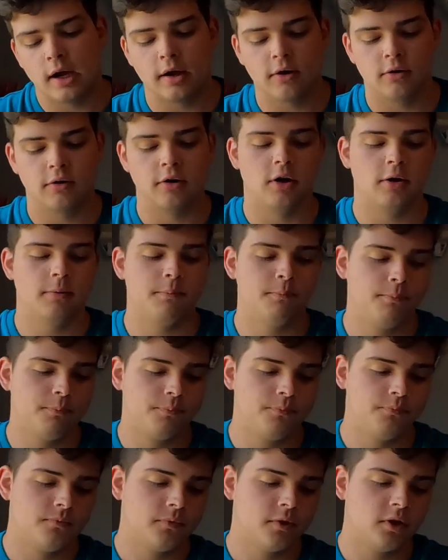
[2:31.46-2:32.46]
I don't know.
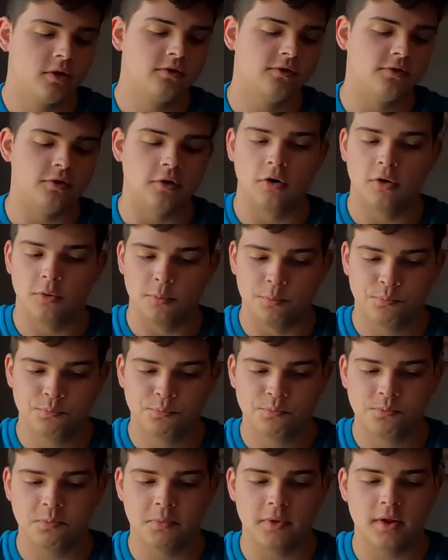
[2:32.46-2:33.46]
So
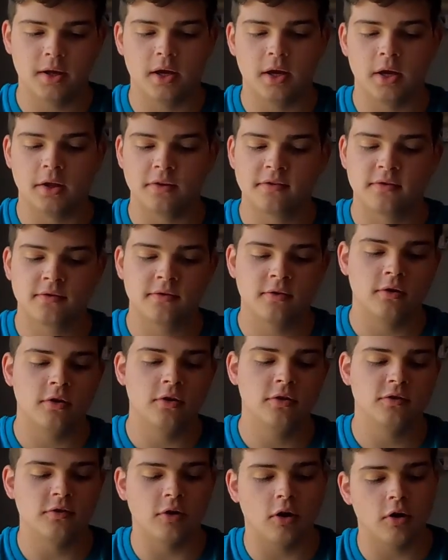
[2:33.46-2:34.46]
it's
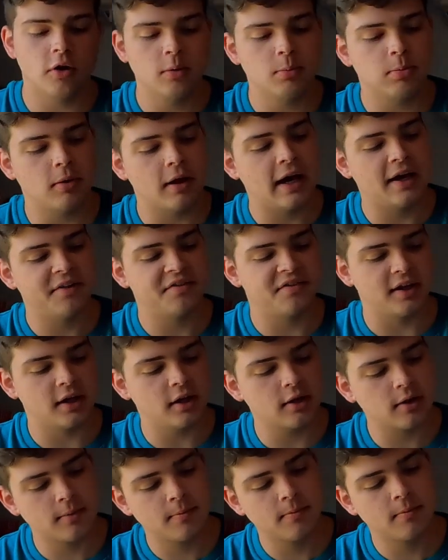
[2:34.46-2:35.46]
solid
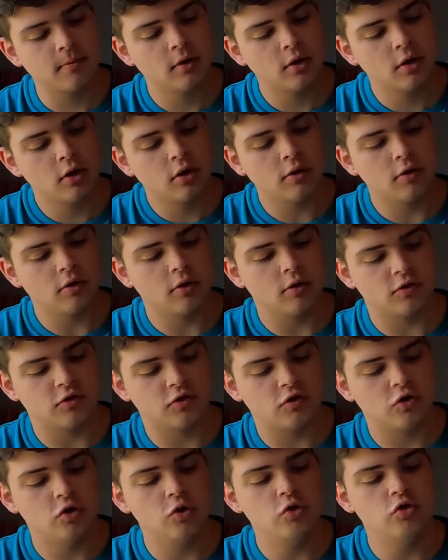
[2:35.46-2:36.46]
plastic.
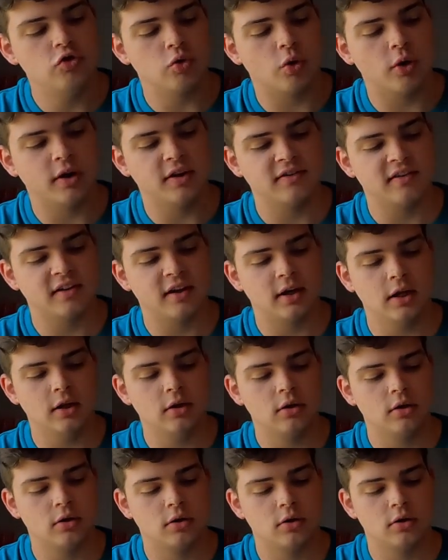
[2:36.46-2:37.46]
There's 2 joints in
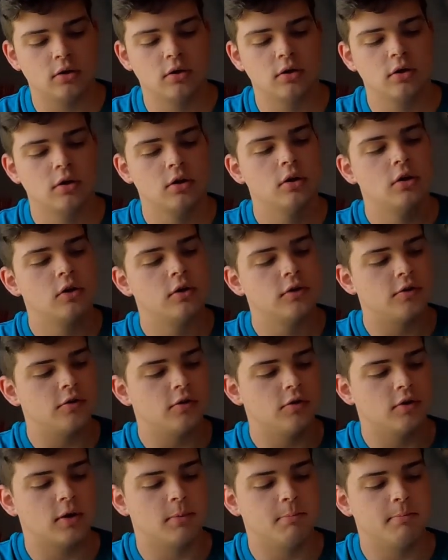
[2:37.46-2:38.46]
it,
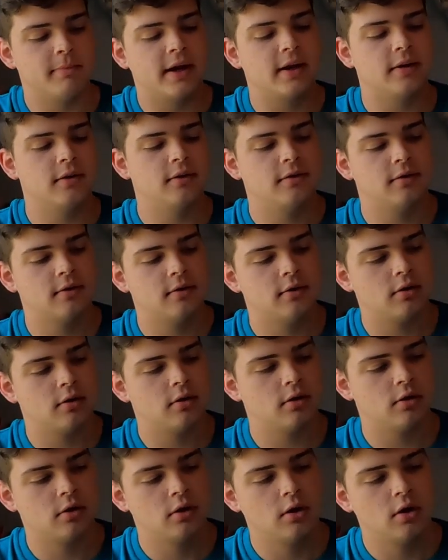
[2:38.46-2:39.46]
so you can bend
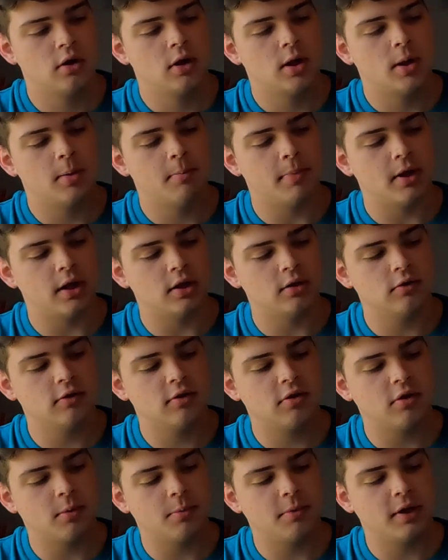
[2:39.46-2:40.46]

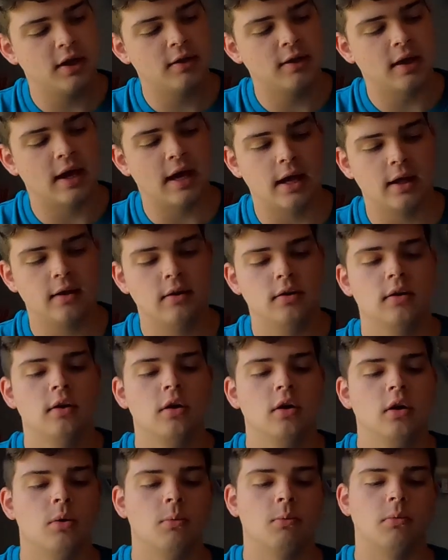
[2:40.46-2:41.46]
your thumb like that.
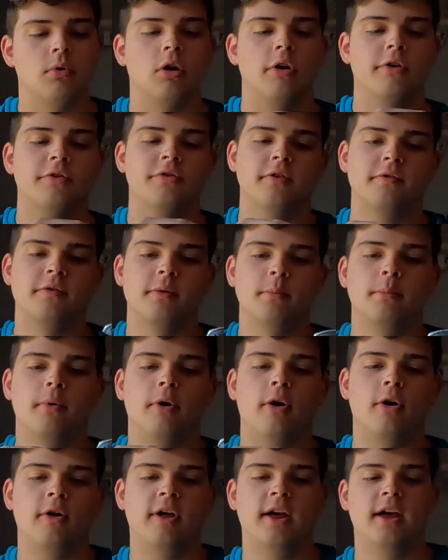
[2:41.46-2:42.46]
But also, if the
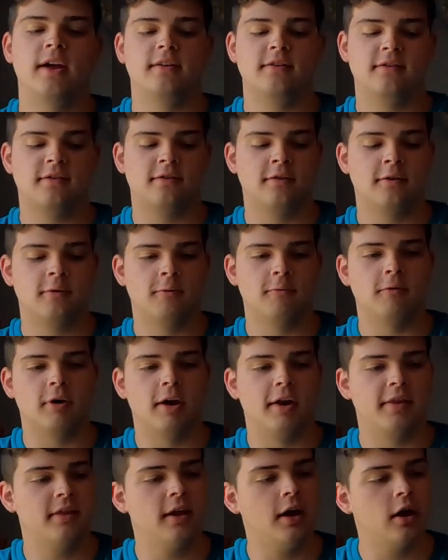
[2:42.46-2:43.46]
ball hits
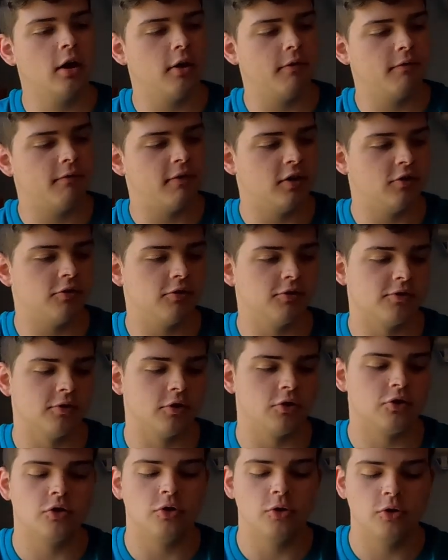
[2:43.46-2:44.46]
right there, it features
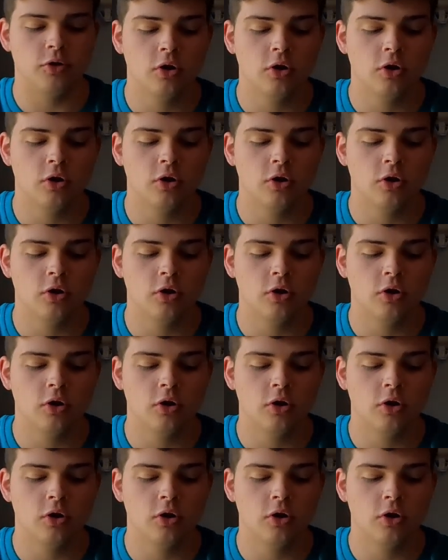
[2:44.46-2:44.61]
their